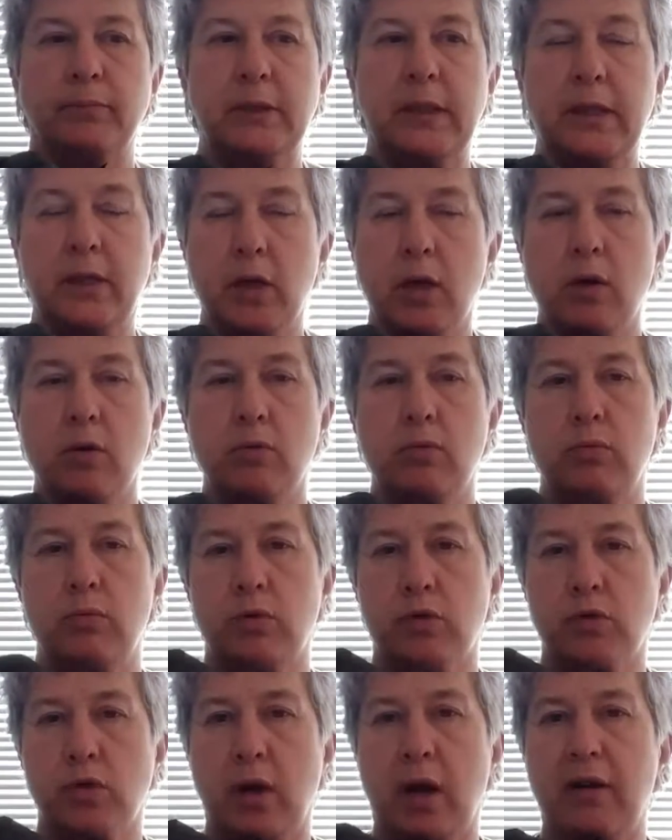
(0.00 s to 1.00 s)
Eno
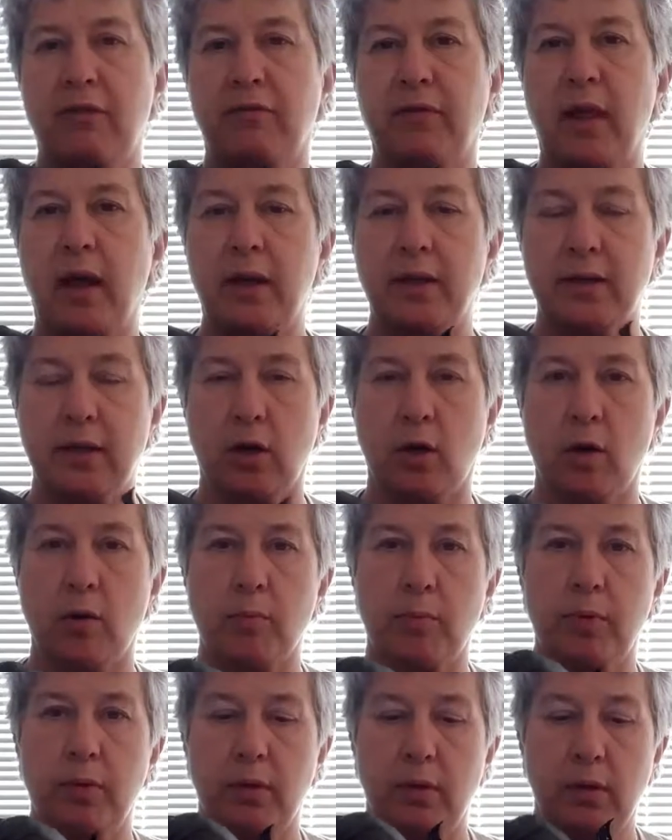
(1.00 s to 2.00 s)
dry fly
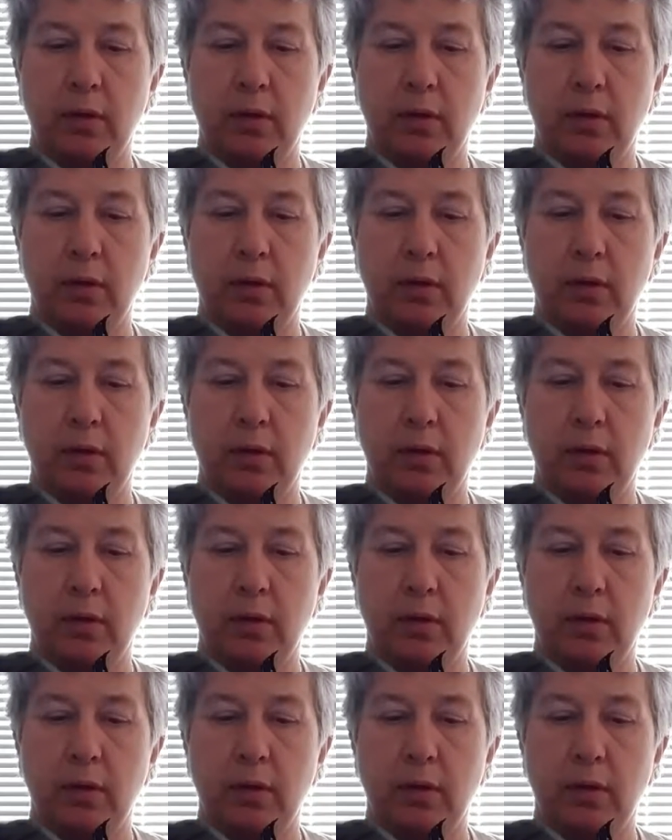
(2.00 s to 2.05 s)
tarp,